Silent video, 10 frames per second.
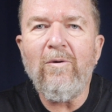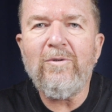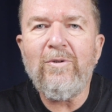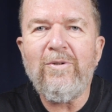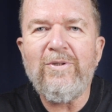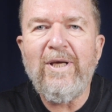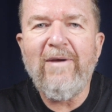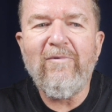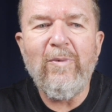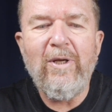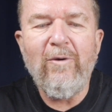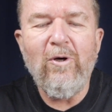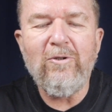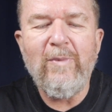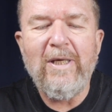Good day, everybody.
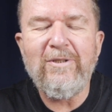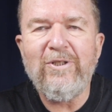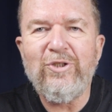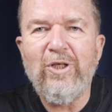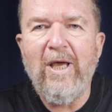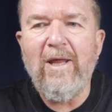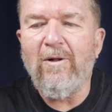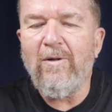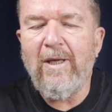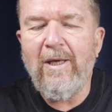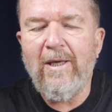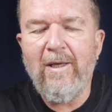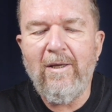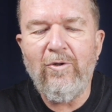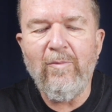Welcome back to the channel.
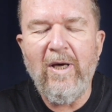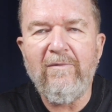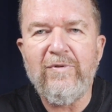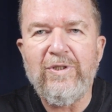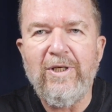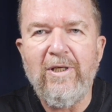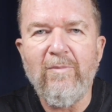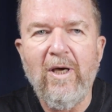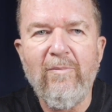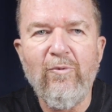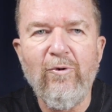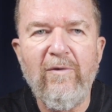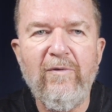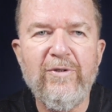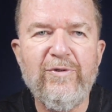Hey, uh, you might have seen my
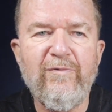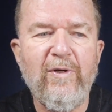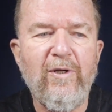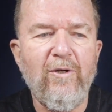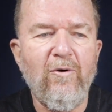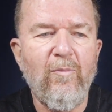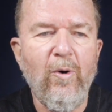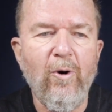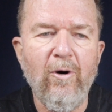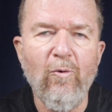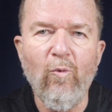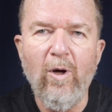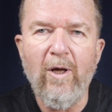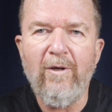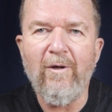previous video, part
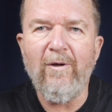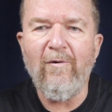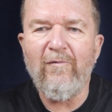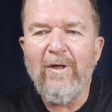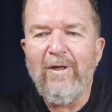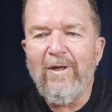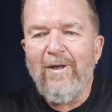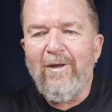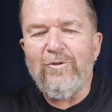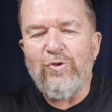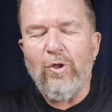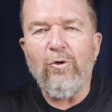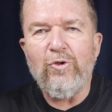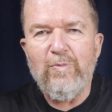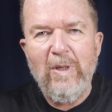one of
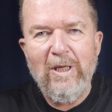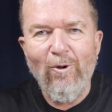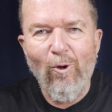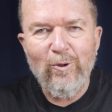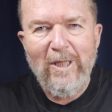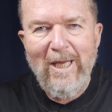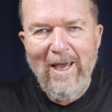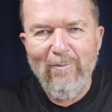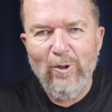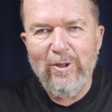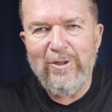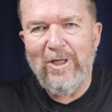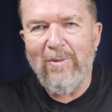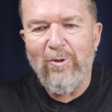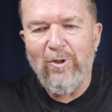Joe's pinhole cameras.
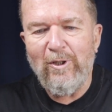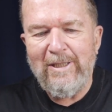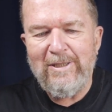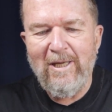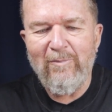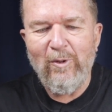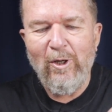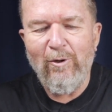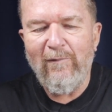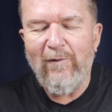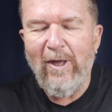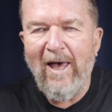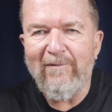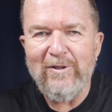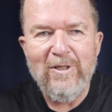I'll put a link down below if you
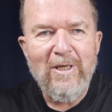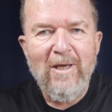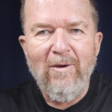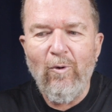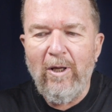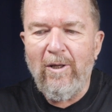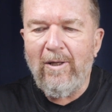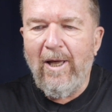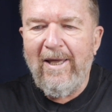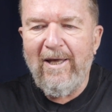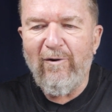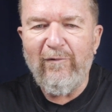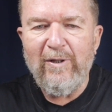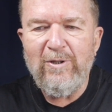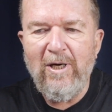haven't. Well, I had a
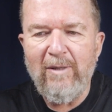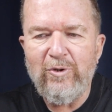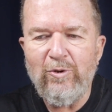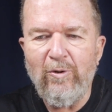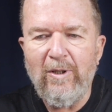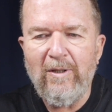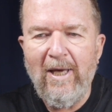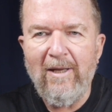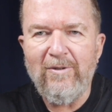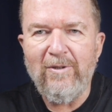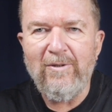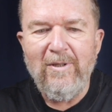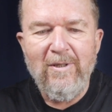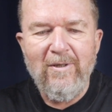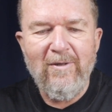fun time shooting that uh,
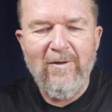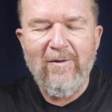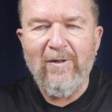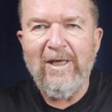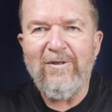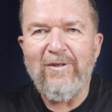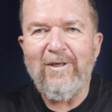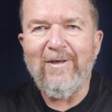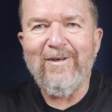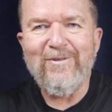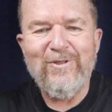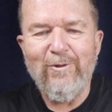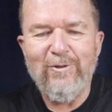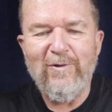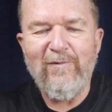uh, lengthy uh,
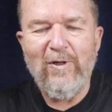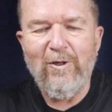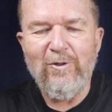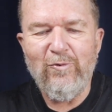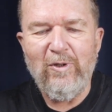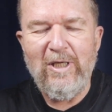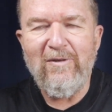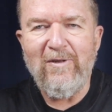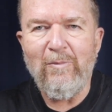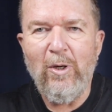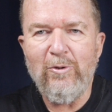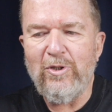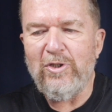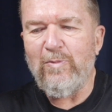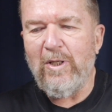series of videos with Ethan
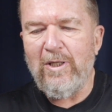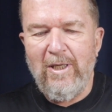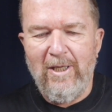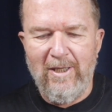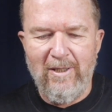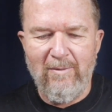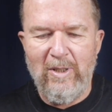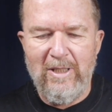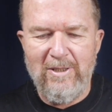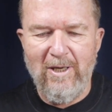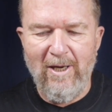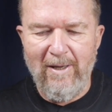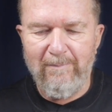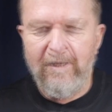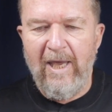Moses, but in the
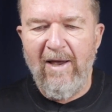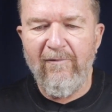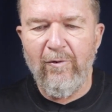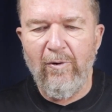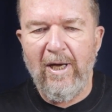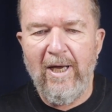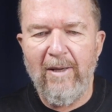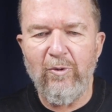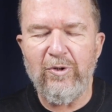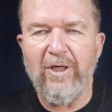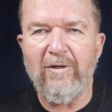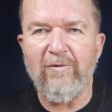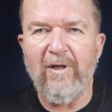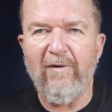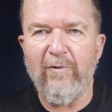meantime, after I put
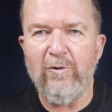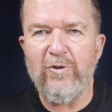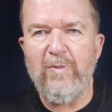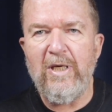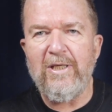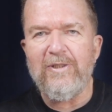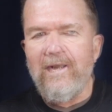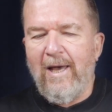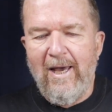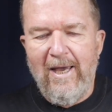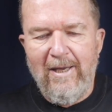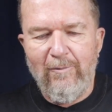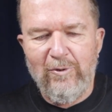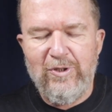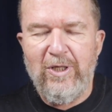together that first piece,
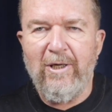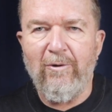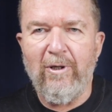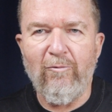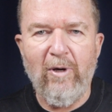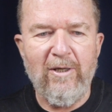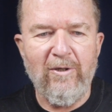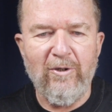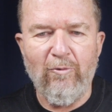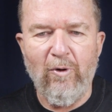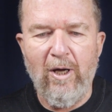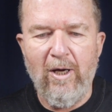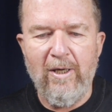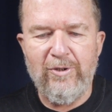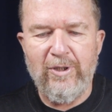I was tinkering around in the
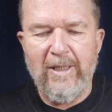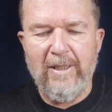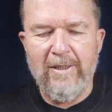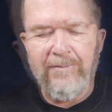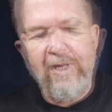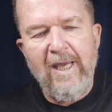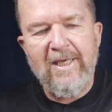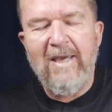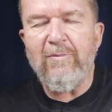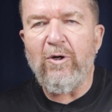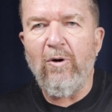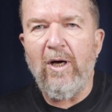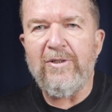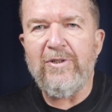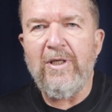garage and I came
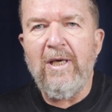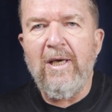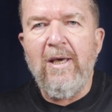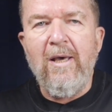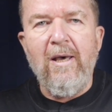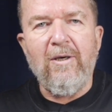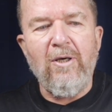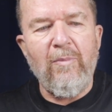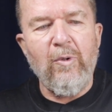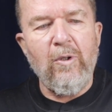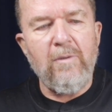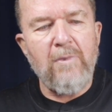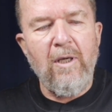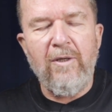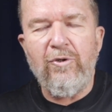across a
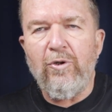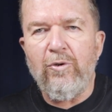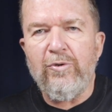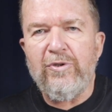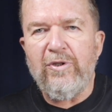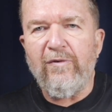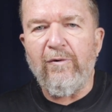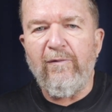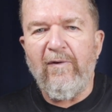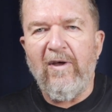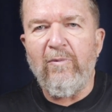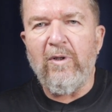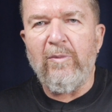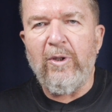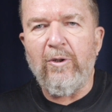couple unused 35
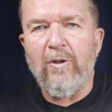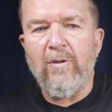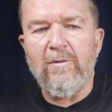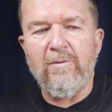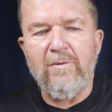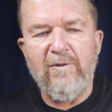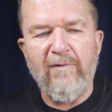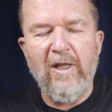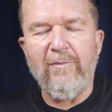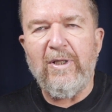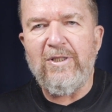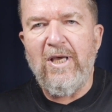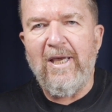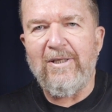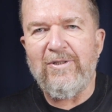millimeter developing
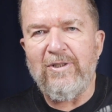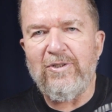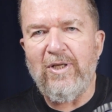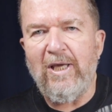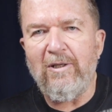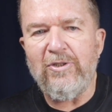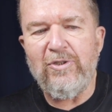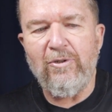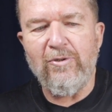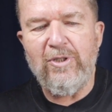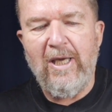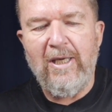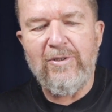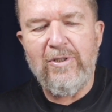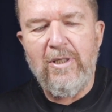tanks, these stainless steel
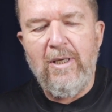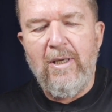tanks.